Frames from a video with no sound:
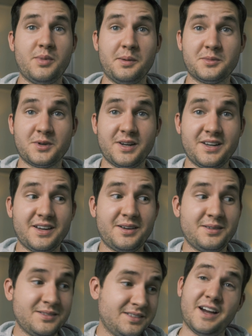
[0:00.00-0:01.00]
I'm pumped right
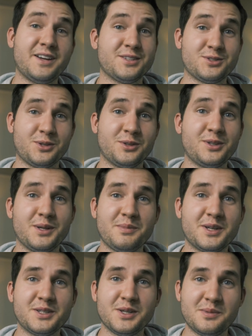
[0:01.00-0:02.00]
now. I just sold a clip
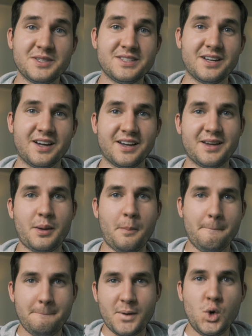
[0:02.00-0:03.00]
on Adobe stock.
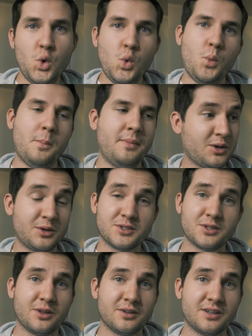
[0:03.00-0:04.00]
Ooh, total
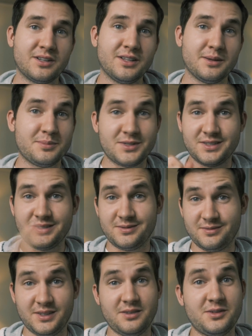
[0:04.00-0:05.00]
solar eclipse,
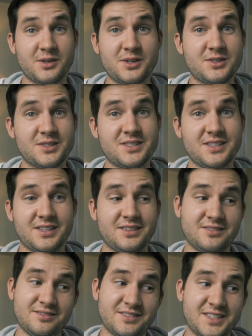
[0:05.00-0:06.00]
if you're
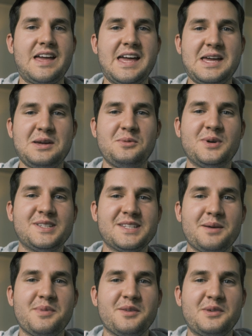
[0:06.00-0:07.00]
interested. Hey, what's
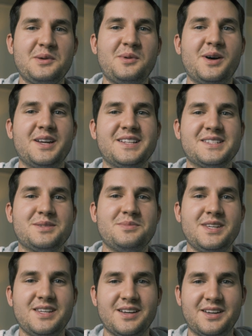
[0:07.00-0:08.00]
up everyone? It's
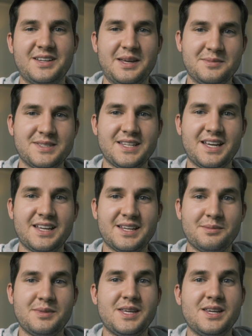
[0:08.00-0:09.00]
me, Jan Hempstad.
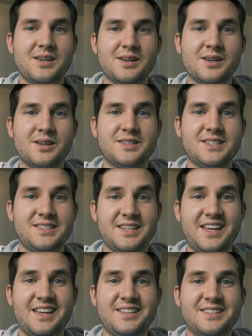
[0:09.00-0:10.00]
I'm here
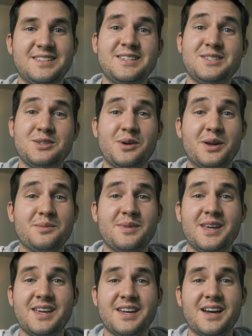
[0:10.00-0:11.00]
today to teach you how to
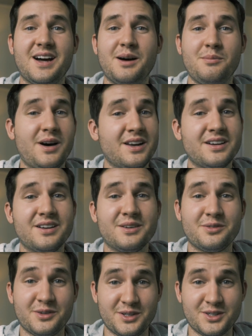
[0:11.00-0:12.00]
make a monitor
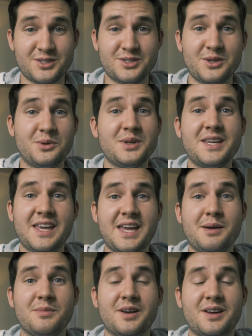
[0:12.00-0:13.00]
for your Sony
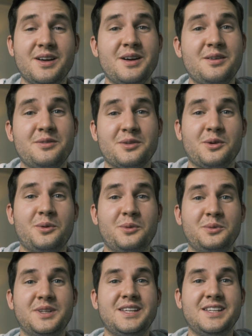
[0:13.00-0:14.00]
camera for
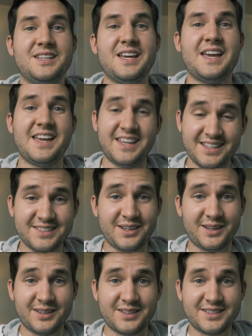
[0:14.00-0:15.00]
only
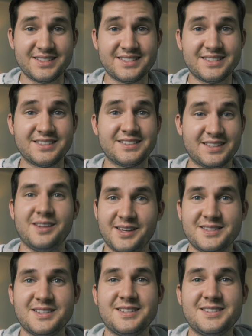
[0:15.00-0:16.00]
$8.
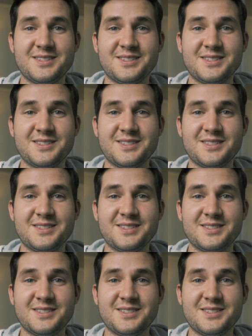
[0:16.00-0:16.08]
Let's get